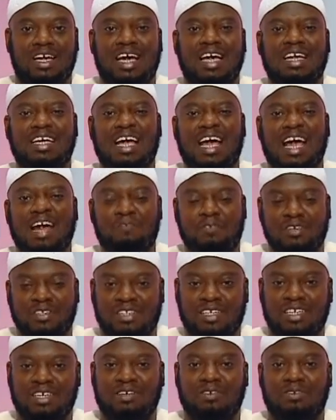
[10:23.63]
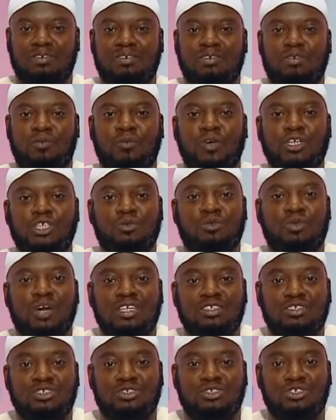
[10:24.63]
And everything which
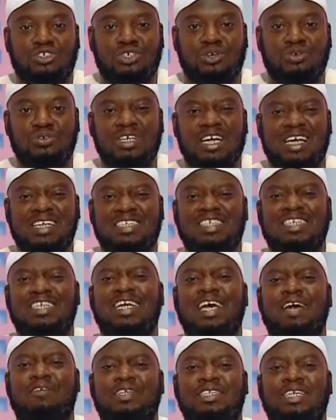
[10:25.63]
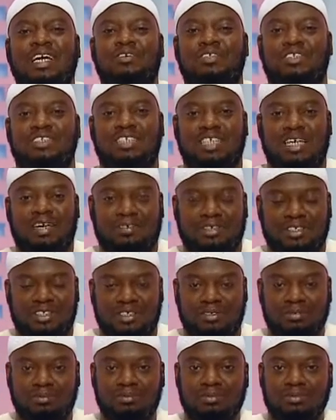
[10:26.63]
went to Sauda, she gave it out in
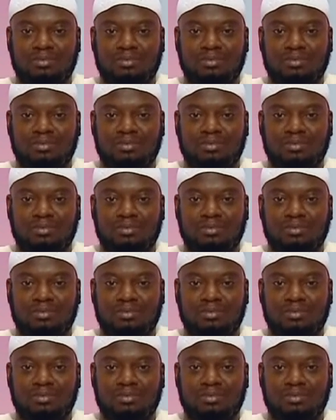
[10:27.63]
charity.